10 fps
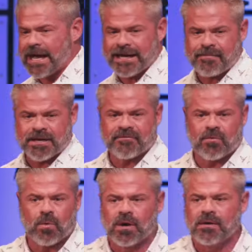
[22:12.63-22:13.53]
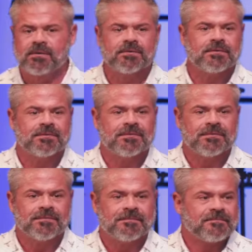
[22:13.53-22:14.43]
hey, give me a different word.
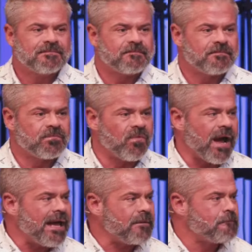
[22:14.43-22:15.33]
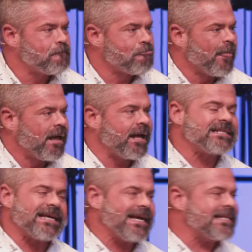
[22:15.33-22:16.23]
right?
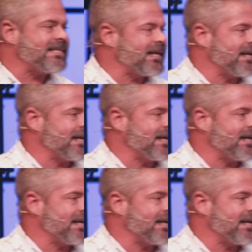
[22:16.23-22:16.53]
It's easy